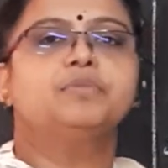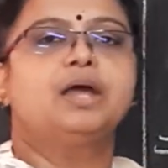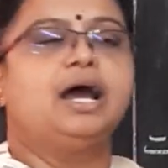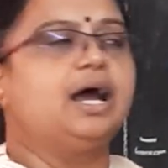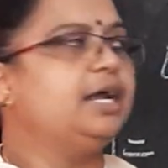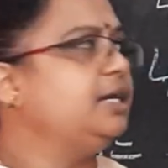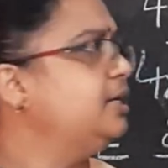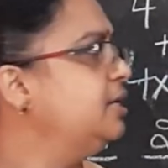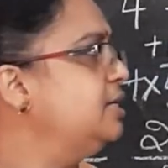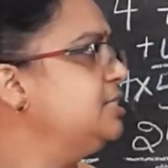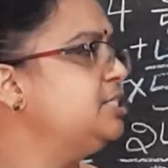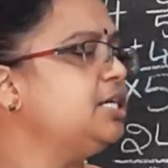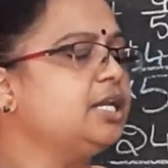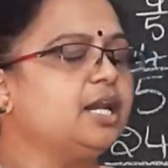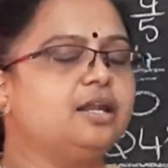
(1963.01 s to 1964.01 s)
And
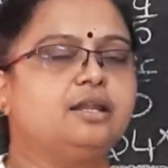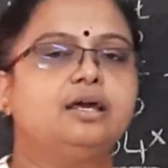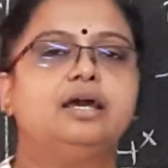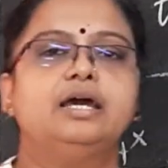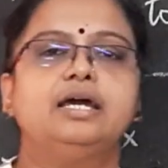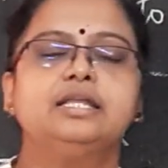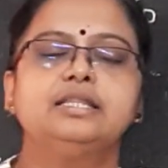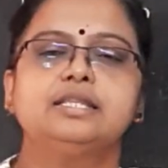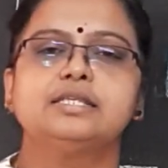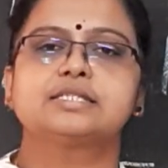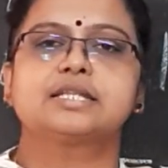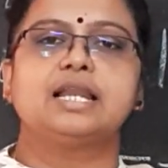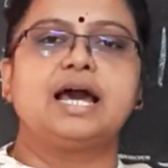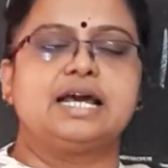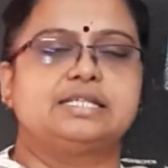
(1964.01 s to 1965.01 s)
children, in this
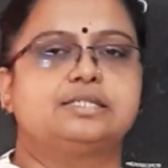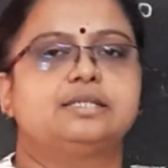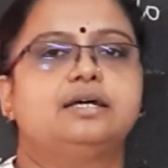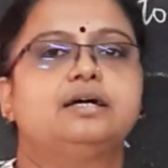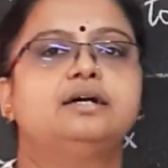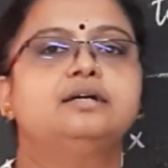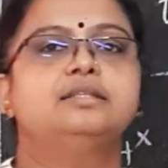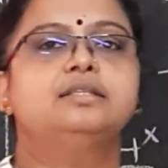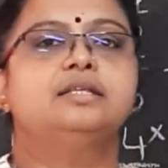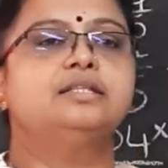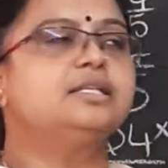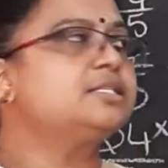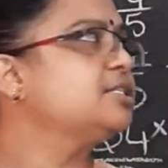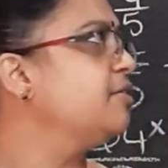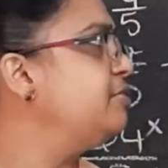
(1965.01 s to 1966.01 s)
class and in
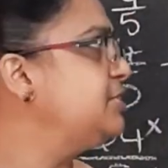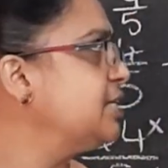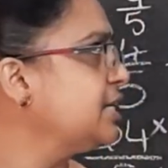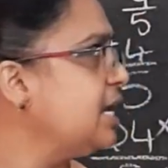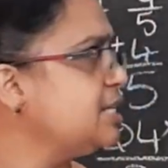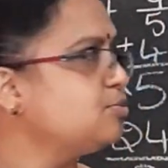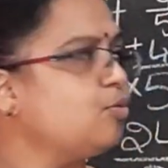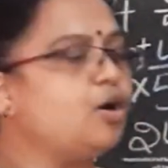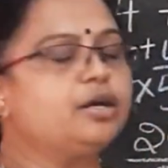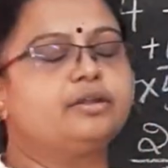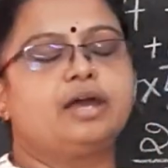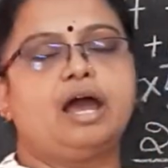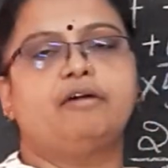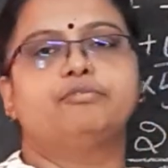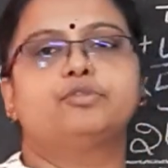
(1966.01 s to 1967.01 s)
this revision class, what I
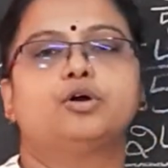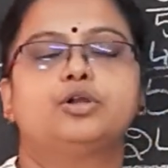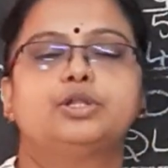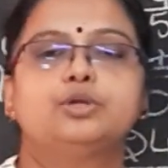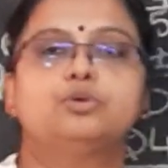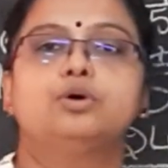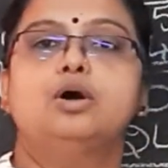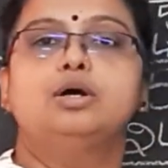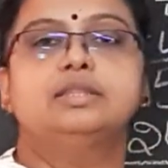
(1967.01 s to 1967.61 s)
have taught you?